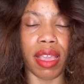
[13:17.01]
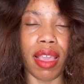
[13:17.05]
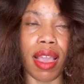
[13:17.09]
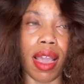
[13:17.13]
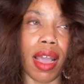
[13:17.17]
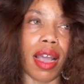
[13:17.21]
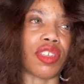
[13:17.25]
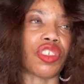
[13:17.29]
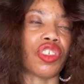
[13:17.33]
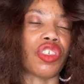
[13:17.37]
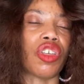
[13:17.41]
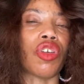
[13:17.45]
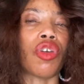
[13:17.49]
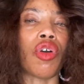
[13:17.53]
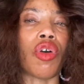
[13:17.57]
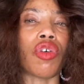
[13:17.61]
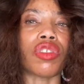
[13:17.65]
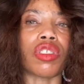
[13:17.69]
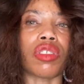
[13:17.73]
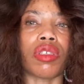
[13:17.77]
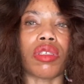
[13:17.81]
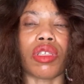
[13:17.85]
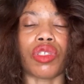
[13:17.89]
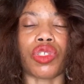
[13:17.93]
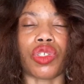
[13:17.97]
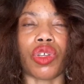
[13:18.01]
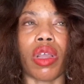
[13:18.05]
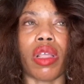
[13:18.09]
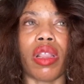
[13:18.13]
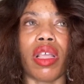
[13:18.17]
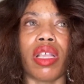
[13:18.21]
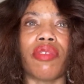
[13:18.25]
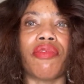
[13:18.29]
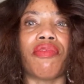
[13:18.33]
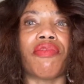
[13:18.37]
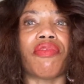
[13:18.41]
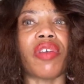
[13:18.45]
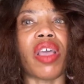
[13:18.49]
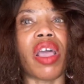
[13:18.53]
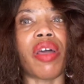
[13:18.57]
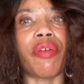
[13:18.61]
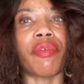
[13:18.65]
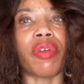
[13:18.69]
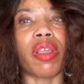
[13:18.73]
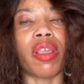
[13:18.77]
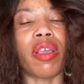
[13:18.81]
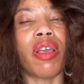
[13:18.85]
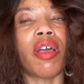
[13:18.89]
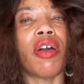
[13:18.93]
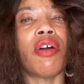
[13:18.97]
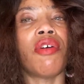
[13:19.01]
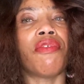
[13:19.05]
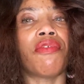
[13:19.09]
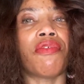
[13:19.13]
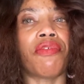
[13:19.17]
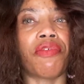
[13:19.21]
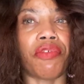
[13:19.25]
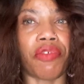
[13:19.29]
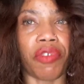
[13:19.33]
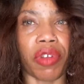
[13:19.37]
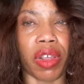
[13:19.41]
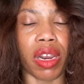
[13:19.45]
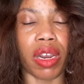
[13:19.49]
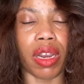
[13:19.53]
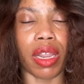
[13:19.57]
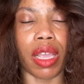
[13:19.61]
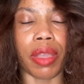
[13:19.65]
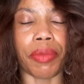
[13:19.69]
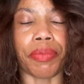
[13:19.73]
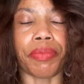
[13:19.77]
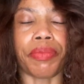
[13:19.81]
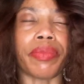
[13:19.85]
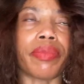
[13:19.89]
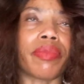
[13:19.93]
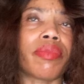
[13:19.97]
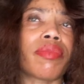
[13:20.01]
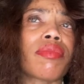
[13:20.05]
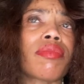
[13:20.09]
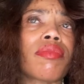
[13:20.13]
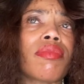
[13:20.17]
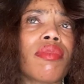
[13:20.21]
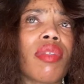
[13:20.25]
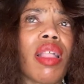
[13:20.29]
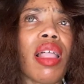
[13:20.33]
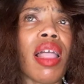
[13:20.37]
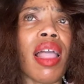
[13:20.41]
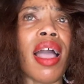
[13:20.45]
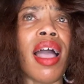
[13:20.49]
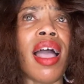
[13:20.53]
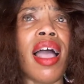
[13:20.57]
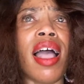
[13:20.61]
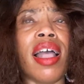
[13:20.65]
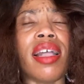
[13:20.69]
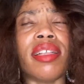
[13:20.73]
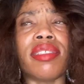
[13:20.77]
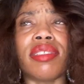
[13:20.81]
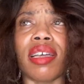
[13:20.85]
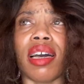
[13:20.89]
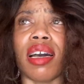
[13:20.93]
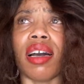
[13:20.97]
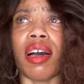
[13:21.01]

Yeah, she goes to the toilet very freely. And